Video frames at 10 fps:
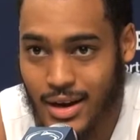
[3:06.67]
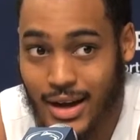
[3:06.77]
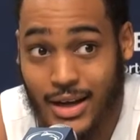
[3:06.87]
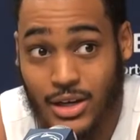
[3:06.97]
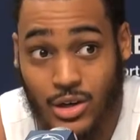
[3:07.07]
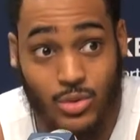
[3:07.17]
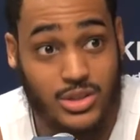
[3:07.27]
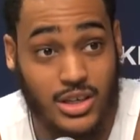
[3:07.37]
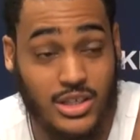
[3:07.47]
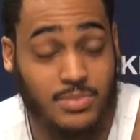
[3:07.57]
kind of know
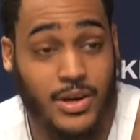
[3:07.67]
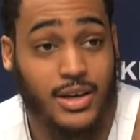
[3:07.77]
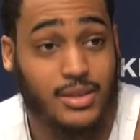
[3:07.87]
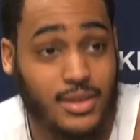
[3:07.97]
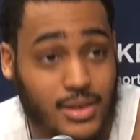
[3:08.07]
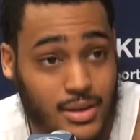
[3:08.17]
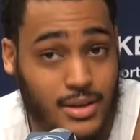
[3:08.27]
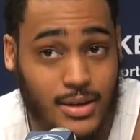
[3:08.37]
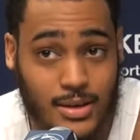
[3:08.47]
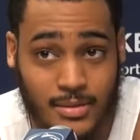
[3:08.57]
what to expect.
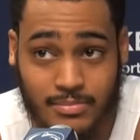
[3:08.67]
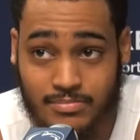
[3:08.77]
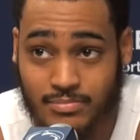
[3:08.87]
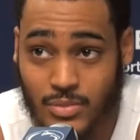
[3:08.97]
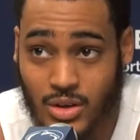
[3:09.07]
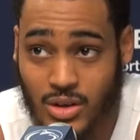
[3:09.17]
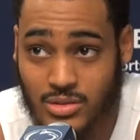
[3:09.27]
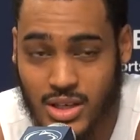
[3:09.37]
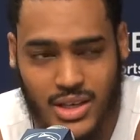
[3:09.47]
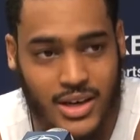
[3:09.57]
You
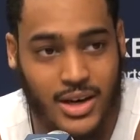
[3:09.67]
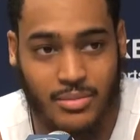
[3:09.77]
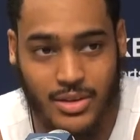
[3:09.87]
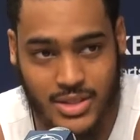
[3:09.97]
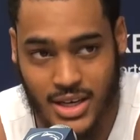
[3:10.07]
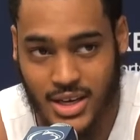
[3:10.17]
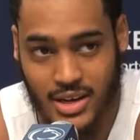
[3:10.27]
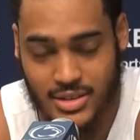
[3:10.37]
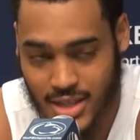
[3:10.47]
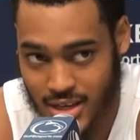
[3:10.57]
know, taking care
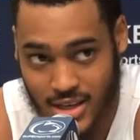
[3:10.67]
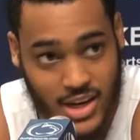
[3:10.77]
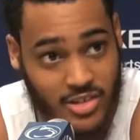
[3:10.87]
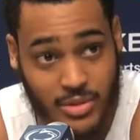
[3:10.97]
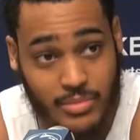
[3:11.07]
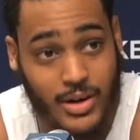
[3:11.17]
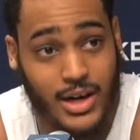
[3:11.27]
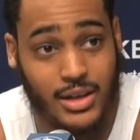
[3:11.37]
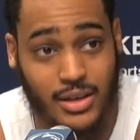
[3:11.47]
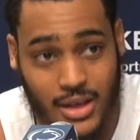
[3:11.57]
of my
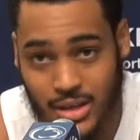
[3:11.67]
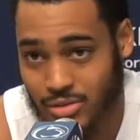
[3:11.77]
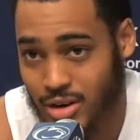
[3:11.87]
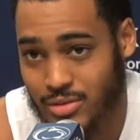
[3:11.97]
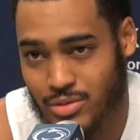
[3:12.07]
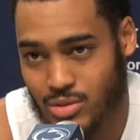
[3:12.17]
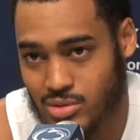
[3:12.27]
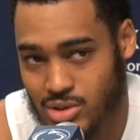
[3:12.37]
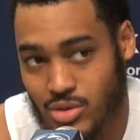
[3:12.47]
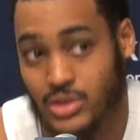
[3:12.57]
body, eating the right
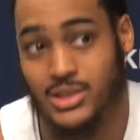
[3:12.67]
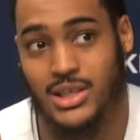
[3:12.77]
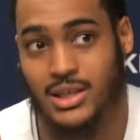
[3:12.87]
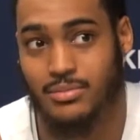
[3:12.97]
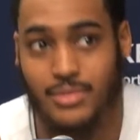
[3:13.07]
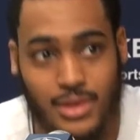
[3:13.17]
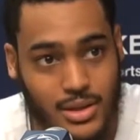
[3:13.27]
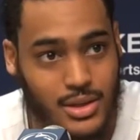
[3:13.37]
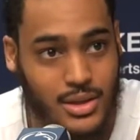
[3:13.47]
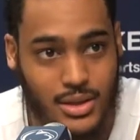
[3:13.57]
foods, going to sleep,
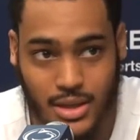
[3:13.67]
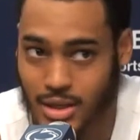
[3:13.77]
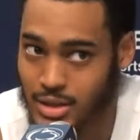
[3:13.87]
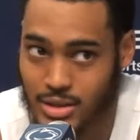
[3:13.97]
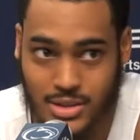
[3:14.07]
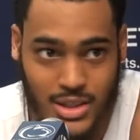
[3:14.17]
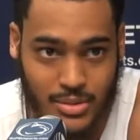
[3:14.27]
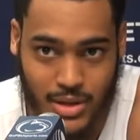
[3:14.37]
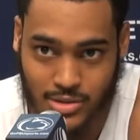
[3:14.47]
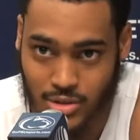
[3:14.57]
getting good
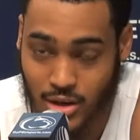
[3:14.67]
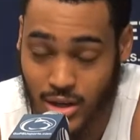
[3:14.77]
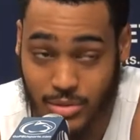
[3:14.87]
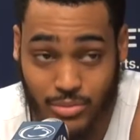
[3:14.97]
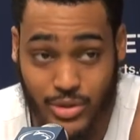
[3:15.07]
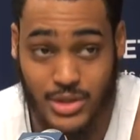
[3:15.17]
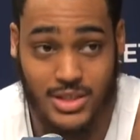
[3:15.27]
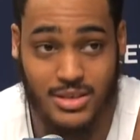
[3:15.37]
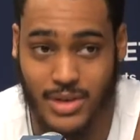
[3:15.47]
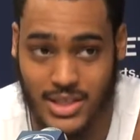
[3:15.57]
sleep. That's what I've been
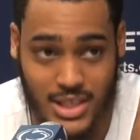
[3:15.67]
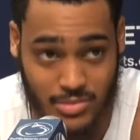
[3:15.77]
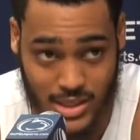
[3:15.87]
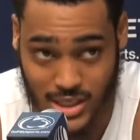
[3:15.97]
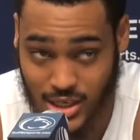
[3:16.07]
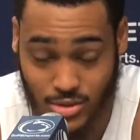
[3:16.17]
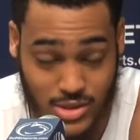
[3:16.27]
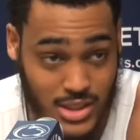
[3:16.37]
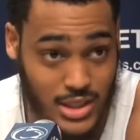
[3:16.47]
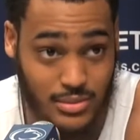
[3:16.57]
preaching to my teammates. Like, go
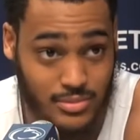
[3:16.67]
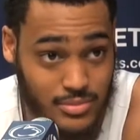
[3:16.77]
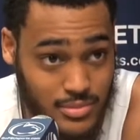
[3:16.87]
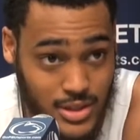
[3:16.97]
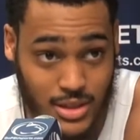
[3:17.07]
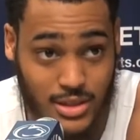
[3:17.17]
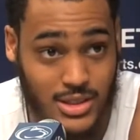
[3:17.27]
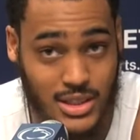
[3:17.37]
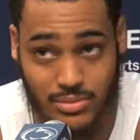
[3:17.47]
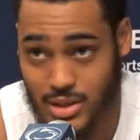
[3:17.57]
to sleep. Get
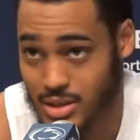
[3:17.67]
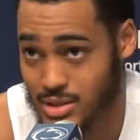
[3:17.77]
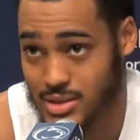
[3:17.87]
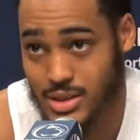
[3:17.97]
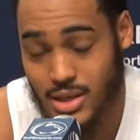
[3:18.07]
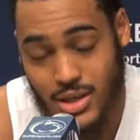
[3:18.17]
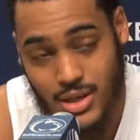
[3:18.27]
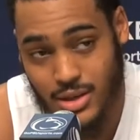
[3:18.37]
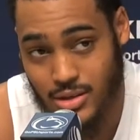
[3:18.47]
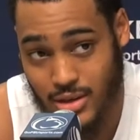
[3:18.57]
good sleep because,
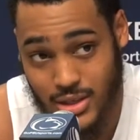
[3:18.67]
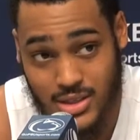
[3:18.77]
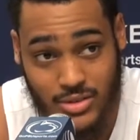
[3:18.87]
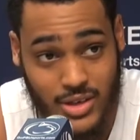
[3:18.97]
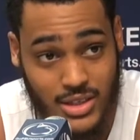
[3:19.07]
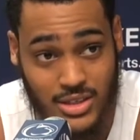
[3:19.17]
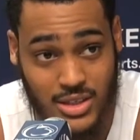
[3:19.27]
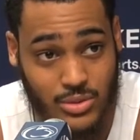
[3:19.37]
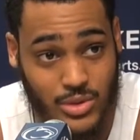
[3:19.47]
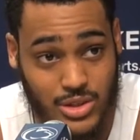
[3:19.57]
you know, that stuff
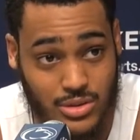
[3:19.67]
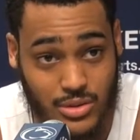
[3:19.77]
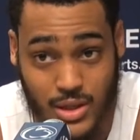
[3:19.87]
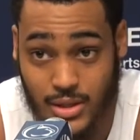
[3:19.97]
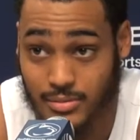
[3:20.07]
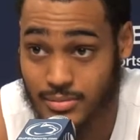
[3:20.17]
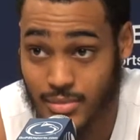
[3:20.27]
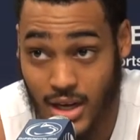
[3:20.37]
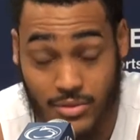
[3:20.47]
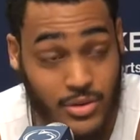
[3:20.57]
catches up with you. And
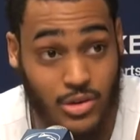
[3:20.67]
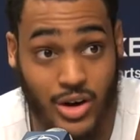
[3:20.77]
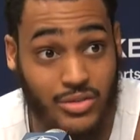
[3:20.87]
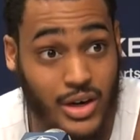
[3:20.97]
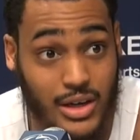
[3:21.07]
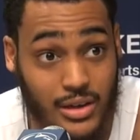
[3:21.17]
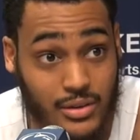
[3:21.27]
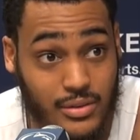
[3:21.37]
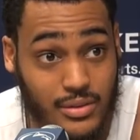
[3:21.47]
I feel great right now.